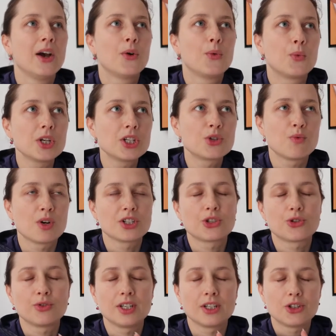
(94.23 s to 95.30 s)
which one
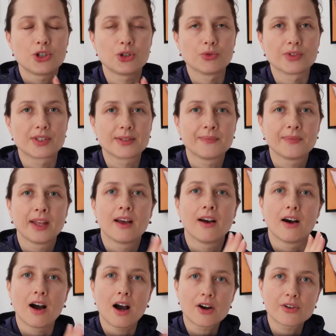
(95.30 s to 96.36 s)
should I choose
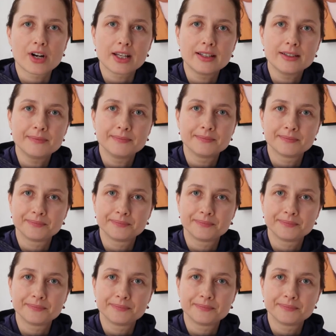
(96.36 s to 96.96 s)
RN